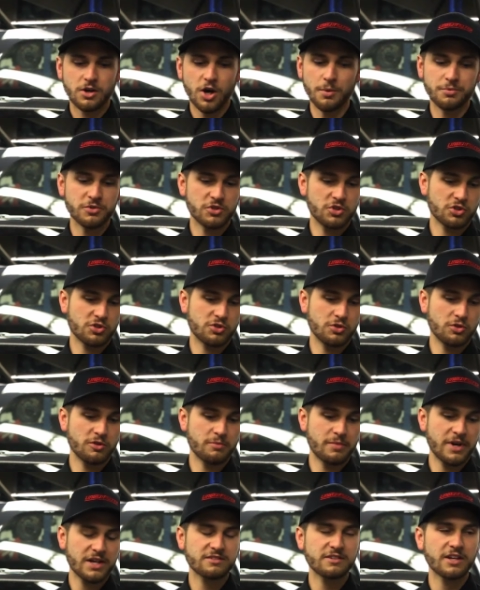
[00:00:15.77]
Hope to just do
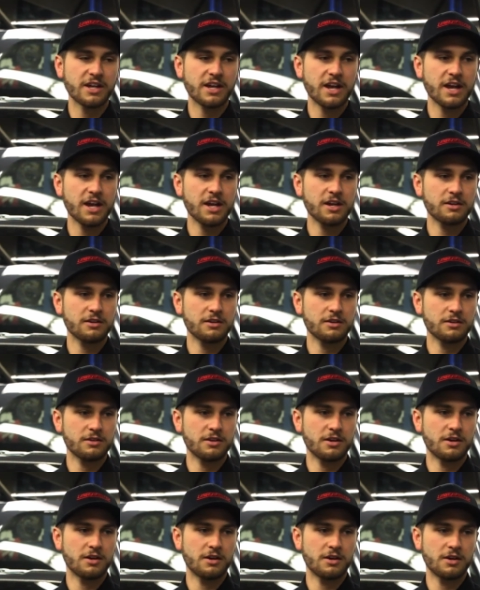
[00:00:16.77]
the best I can,
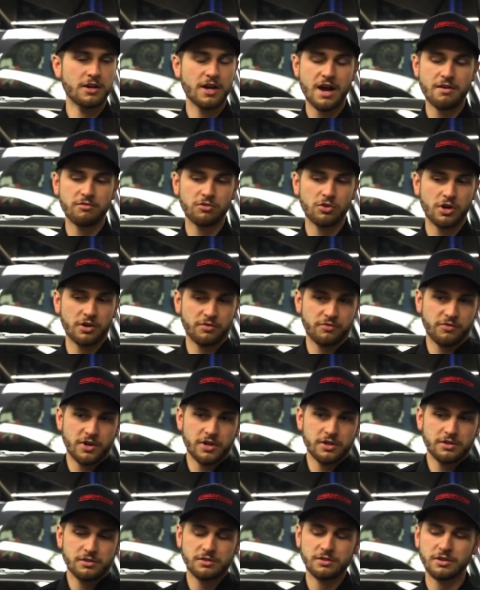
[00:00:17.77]
uh, have a lot of
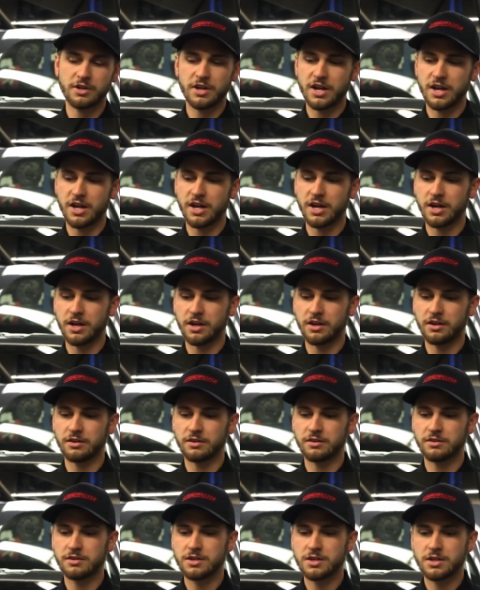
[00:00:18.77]
fun,
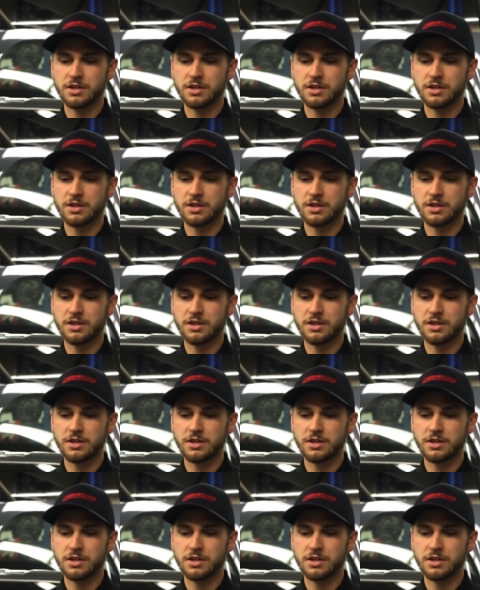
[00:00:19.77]
and